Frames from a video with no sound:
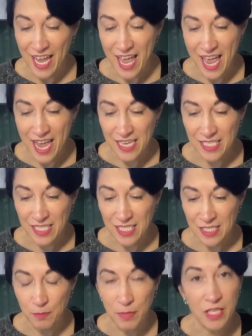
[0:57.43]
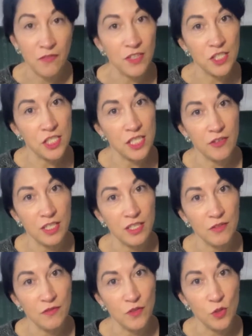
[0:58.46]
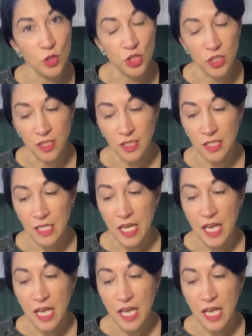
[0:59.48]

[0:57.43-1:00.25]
and make a vegetarian version.